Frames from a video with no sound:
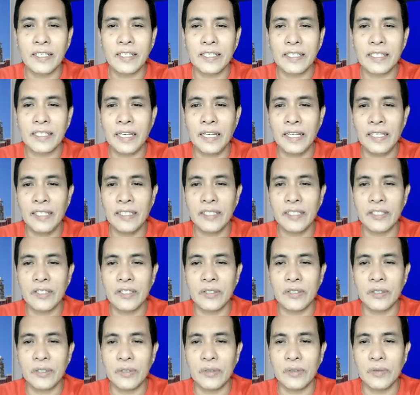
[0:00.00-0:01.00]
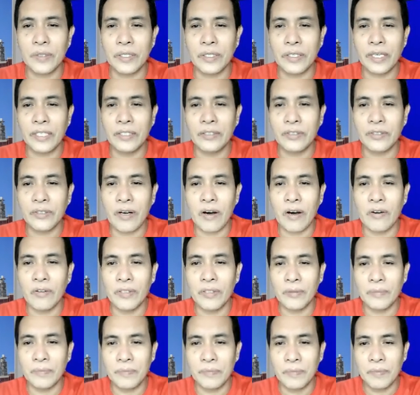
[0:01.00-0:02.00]
Okay, so we're going to
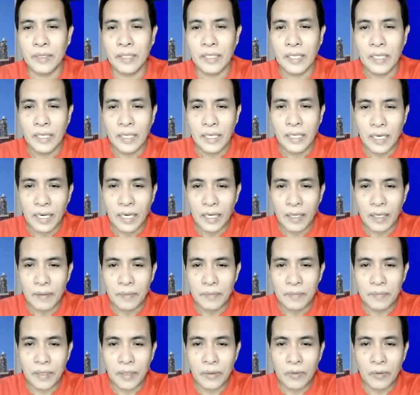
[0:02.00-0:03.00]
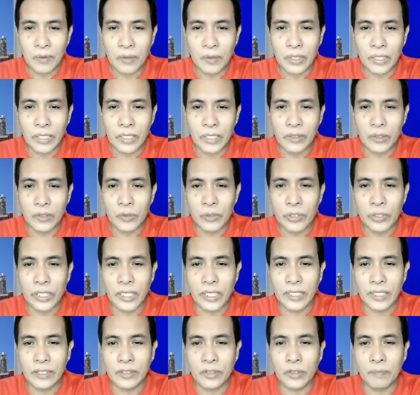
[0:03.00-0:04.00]
round up our
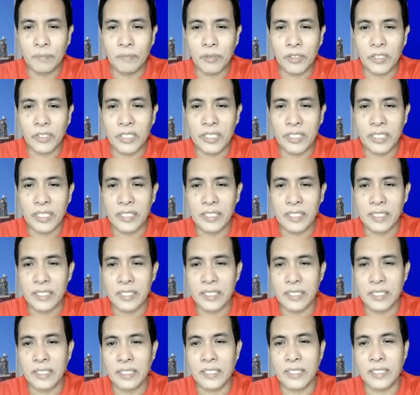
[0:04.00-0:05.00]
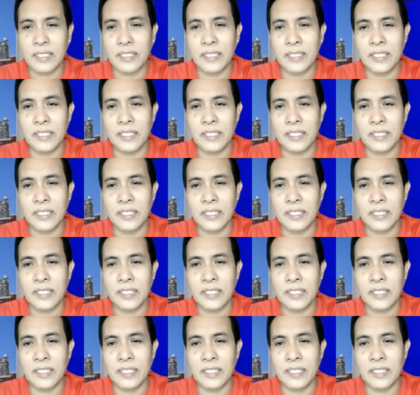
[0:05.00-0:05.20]
quotient 2.66.